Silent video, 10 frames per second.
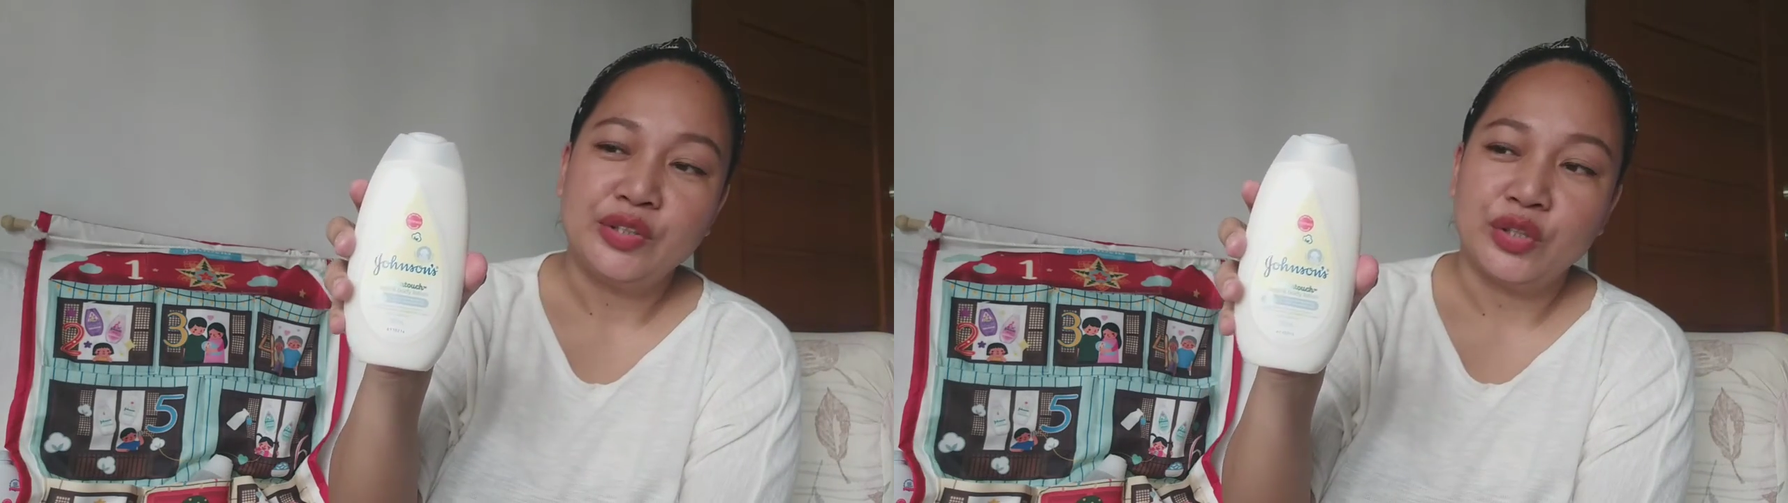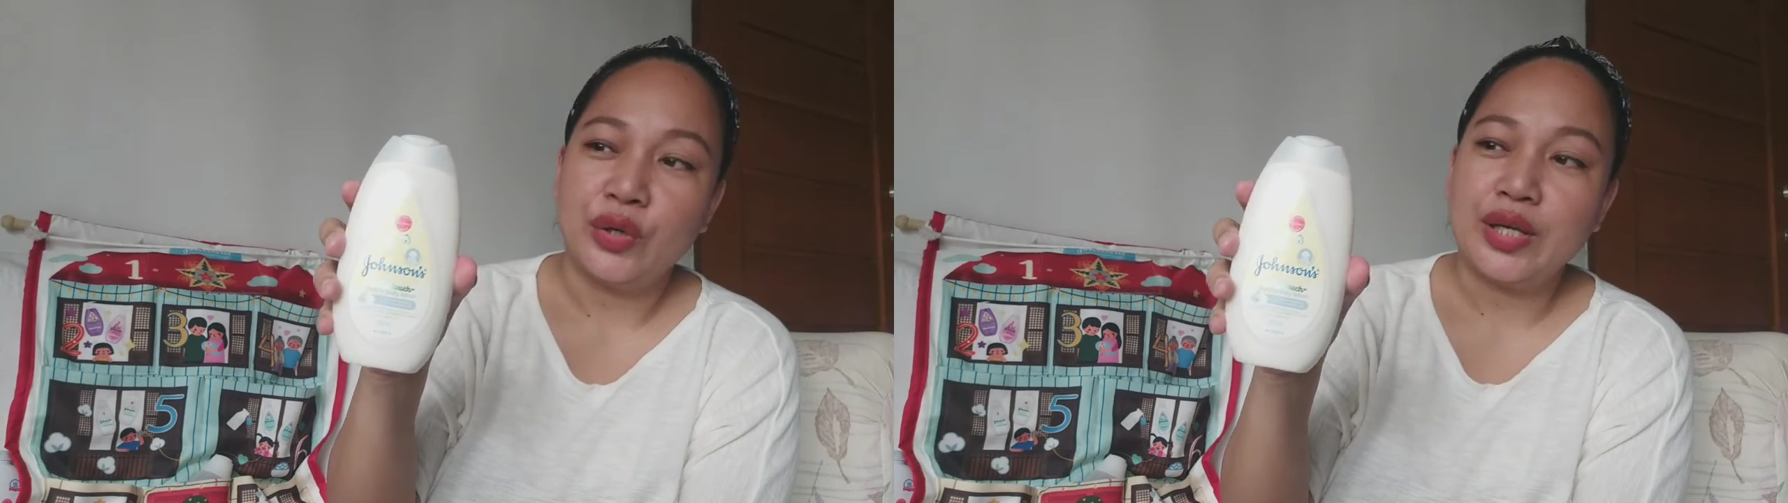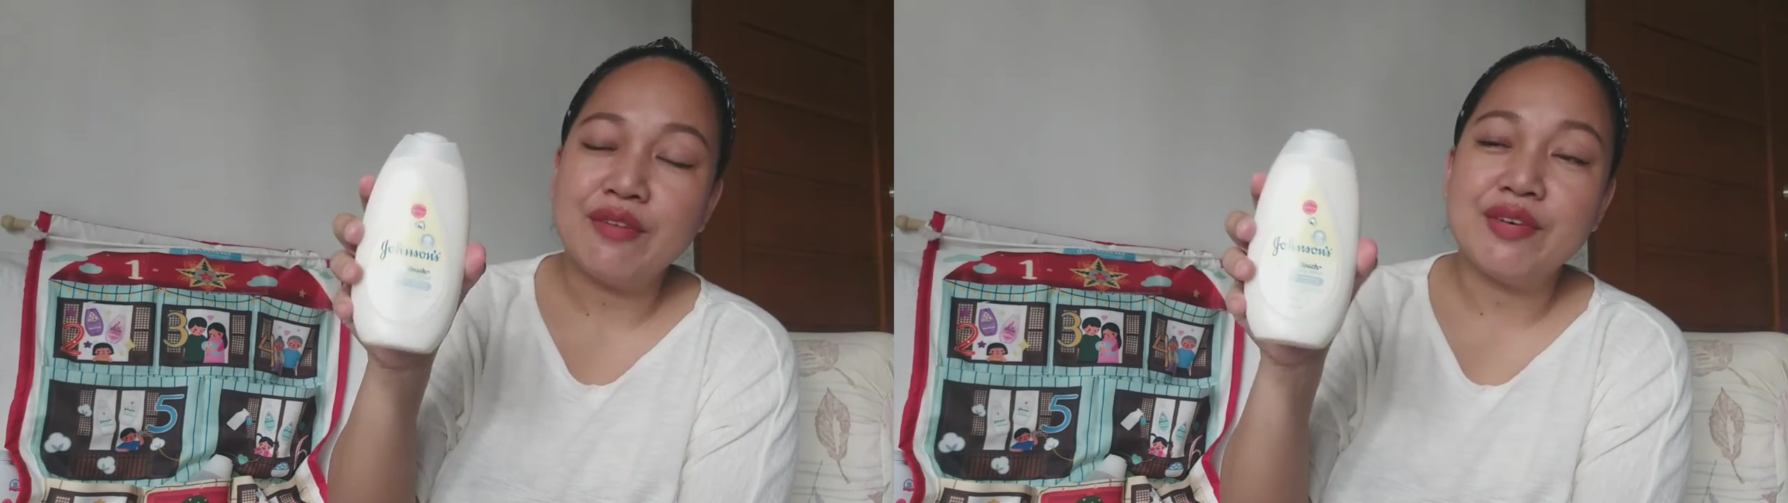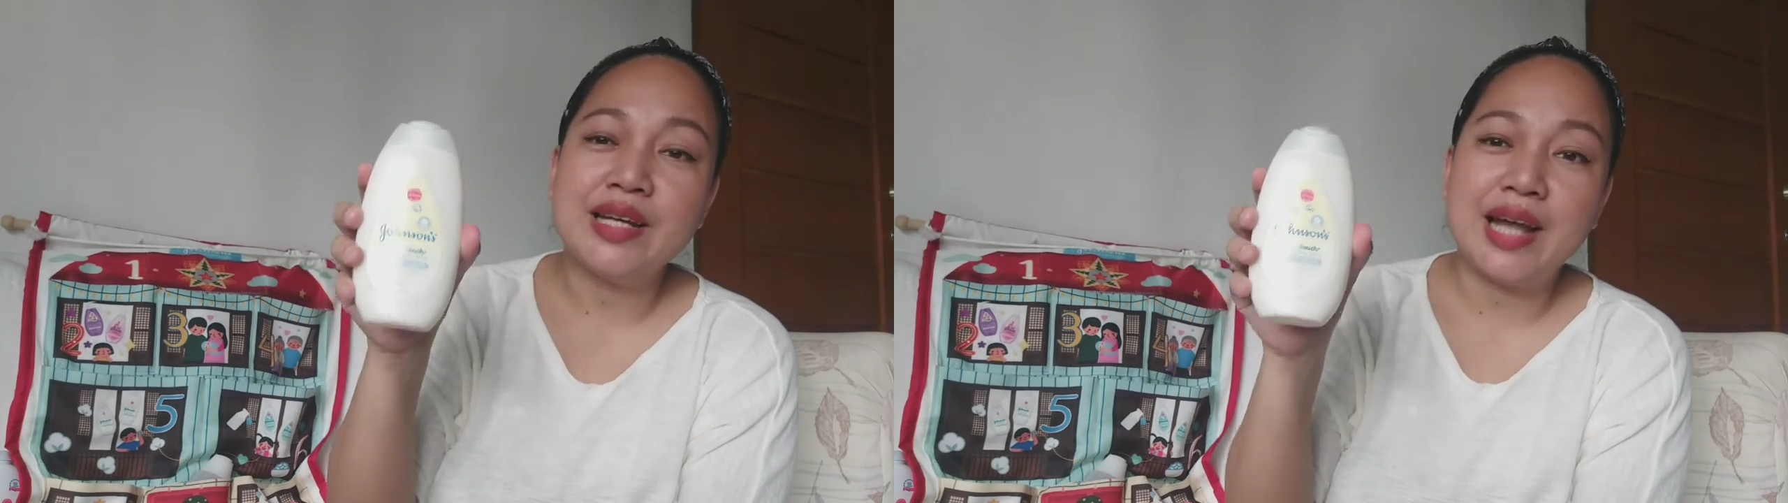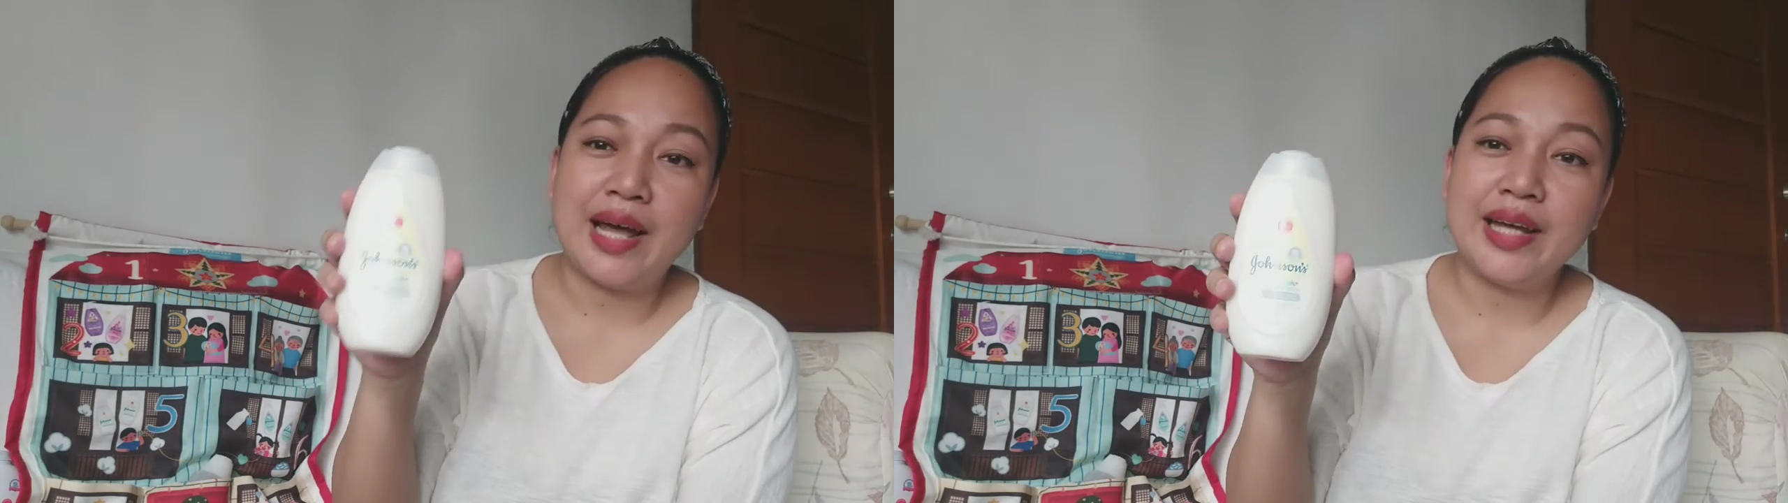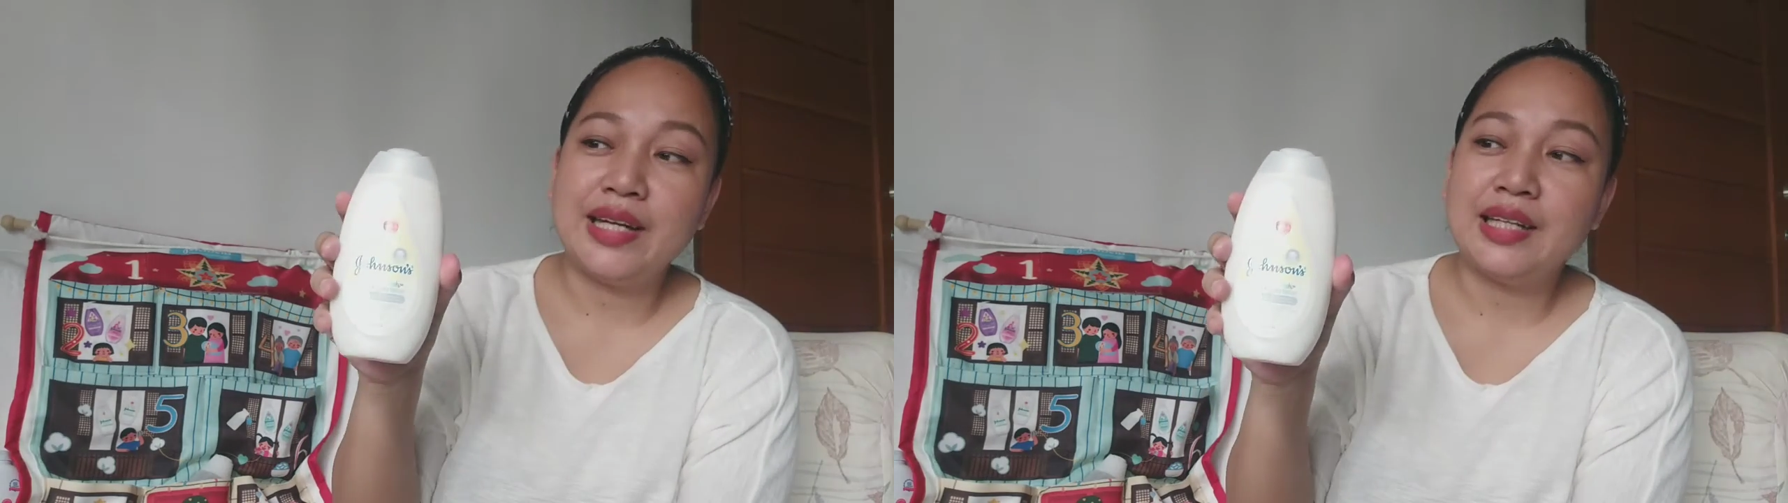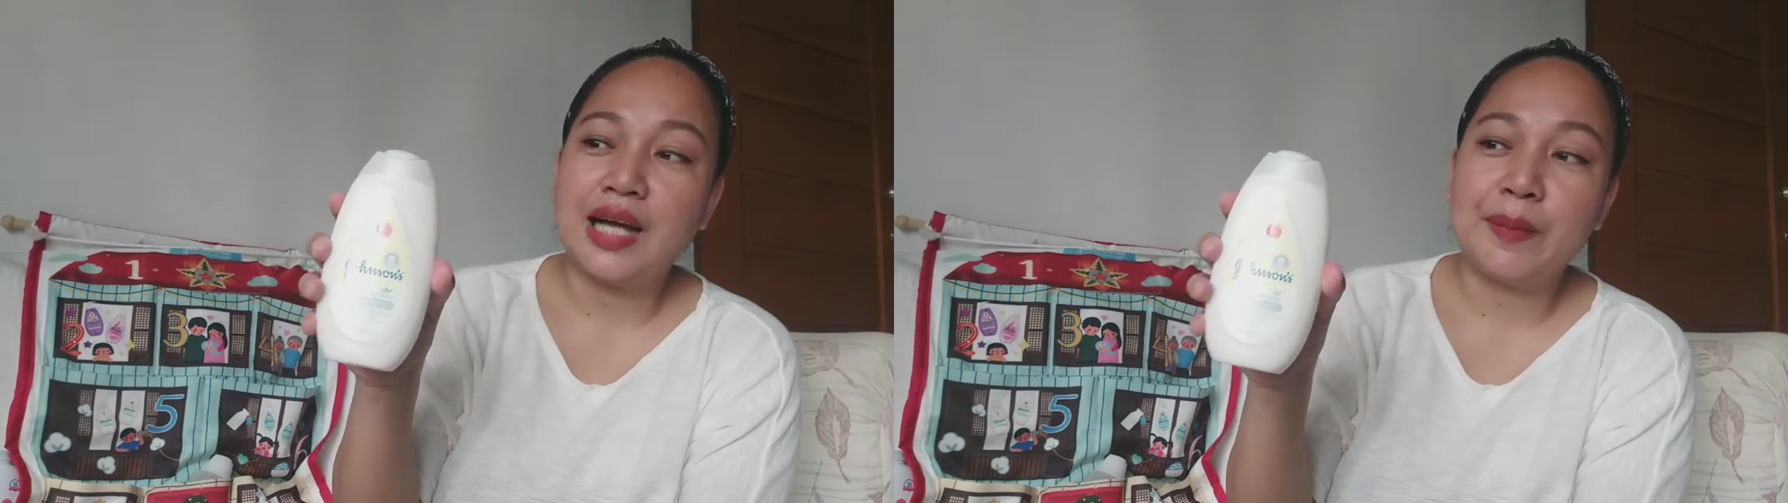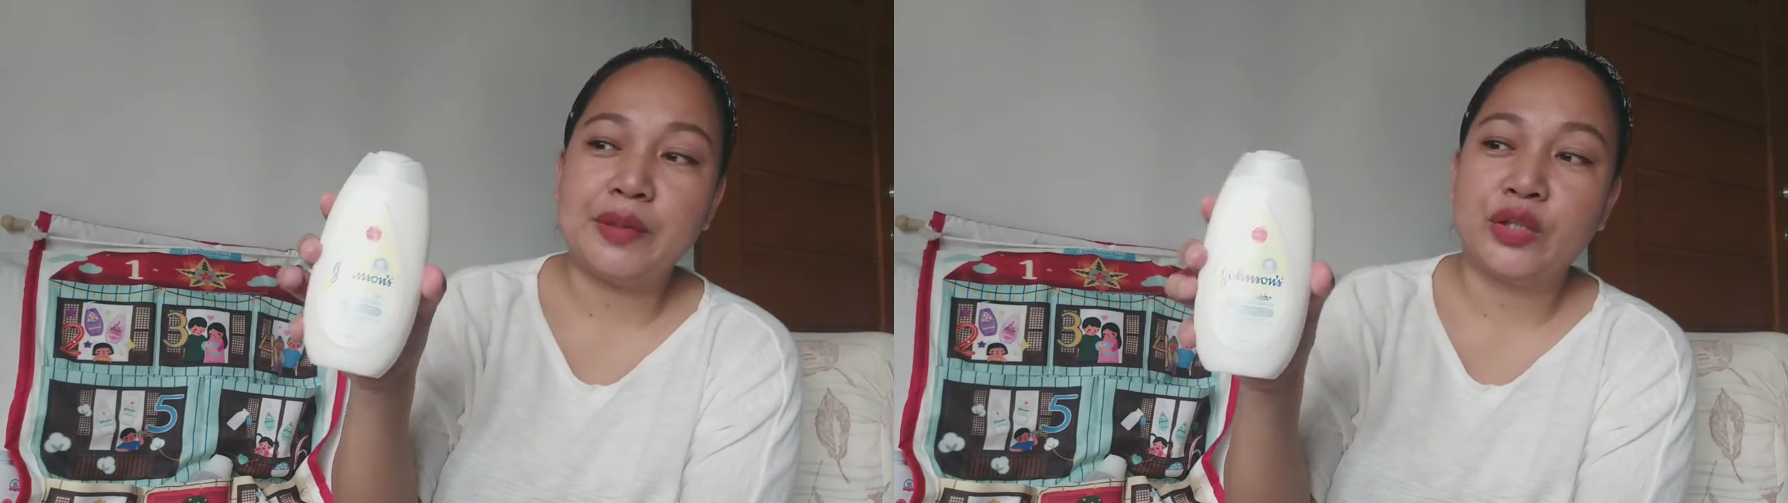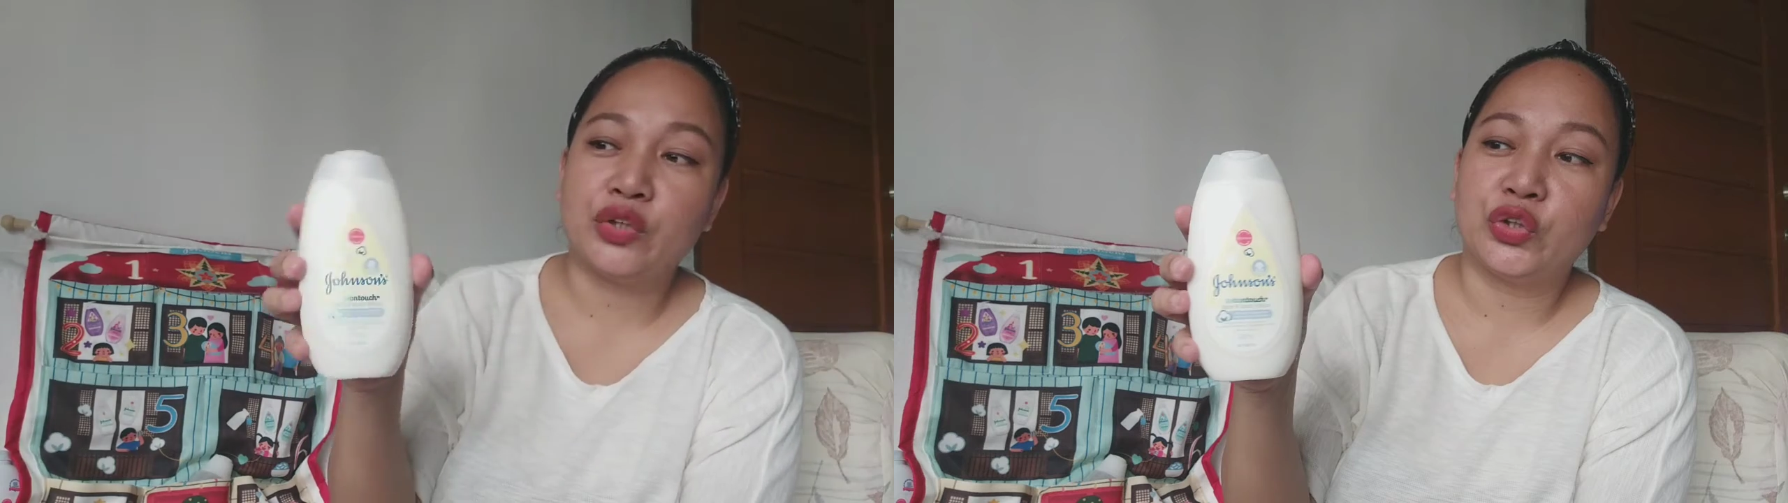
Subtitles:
So even I, ginagamit ko